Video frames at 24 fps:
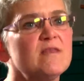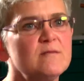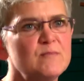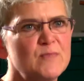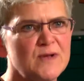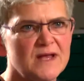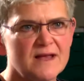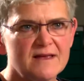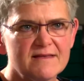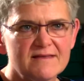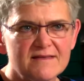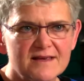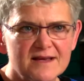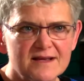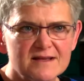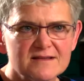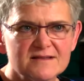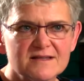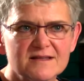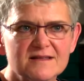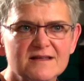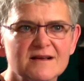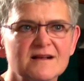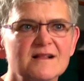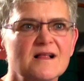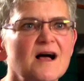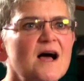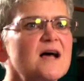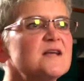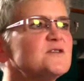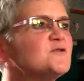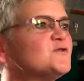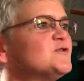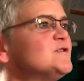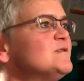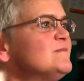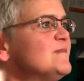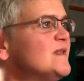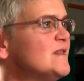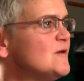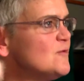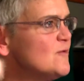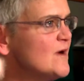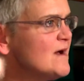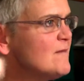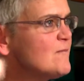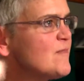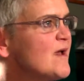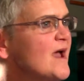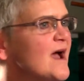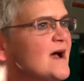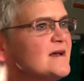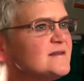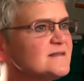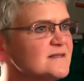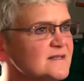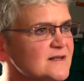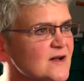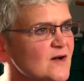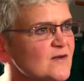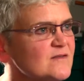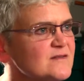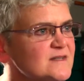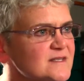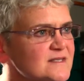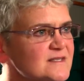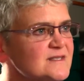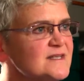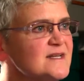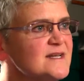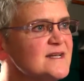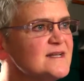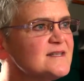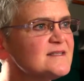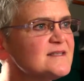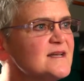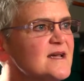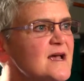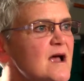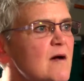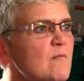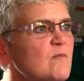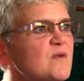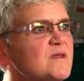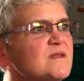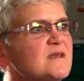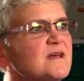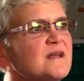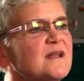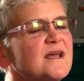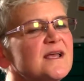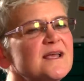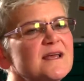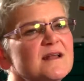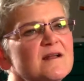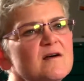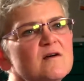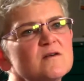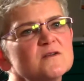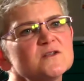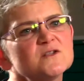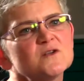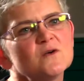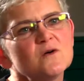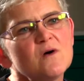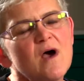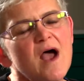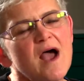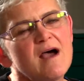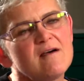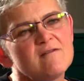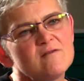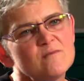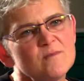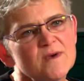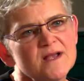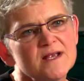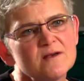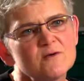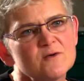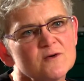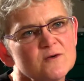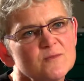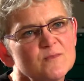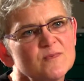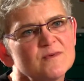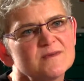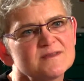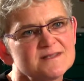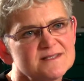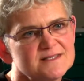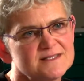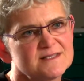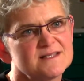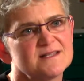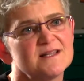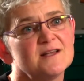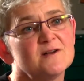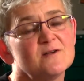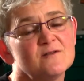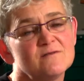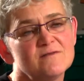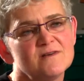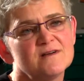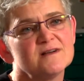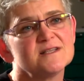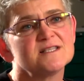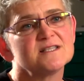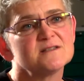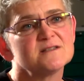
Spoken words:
the big things in the classroom and the webcast and all these things, but then I can also have my groups that are very